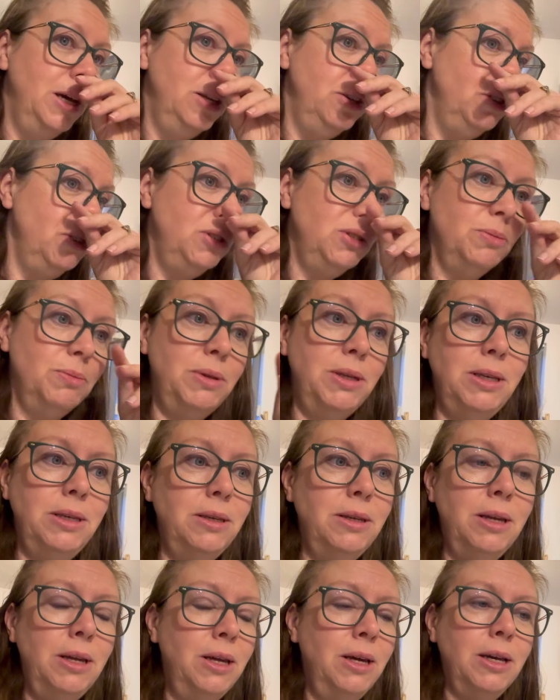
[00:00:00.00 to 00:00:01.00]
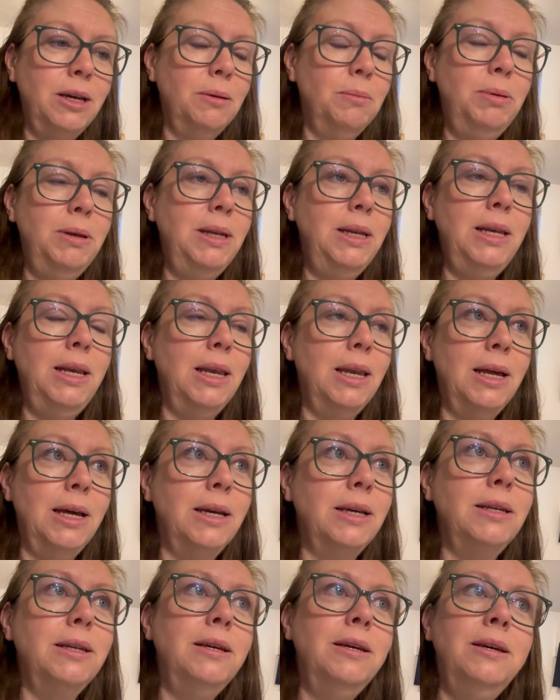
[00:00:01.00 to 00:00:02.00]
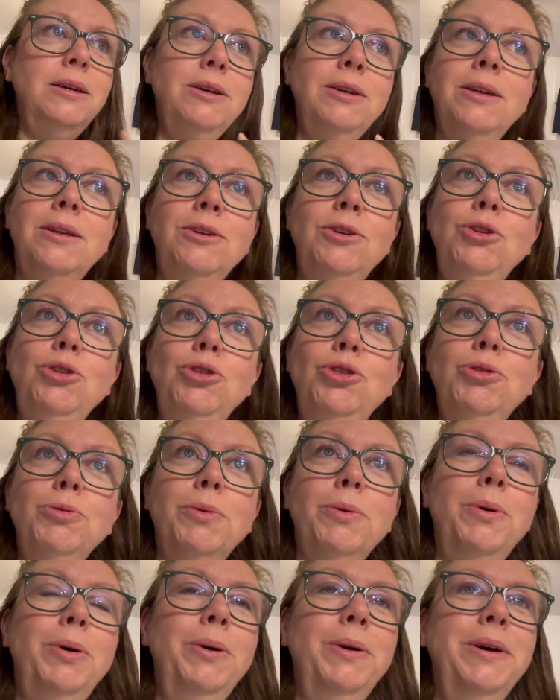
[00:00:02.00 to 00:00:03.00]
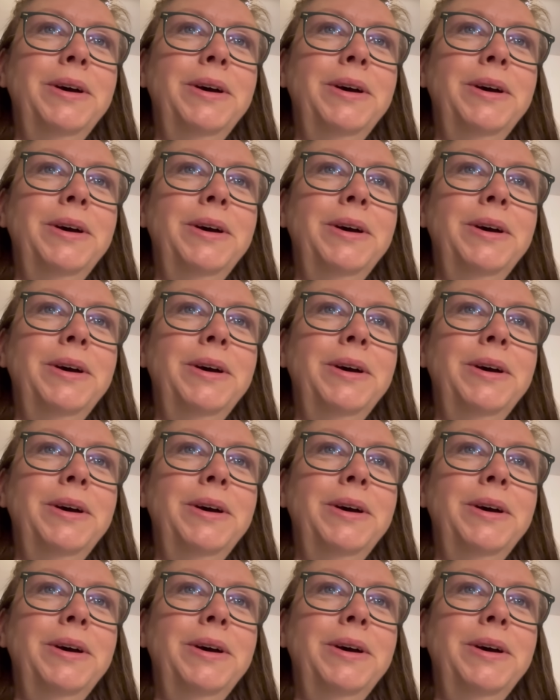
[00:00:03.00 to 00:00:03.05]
Just something completely like usual.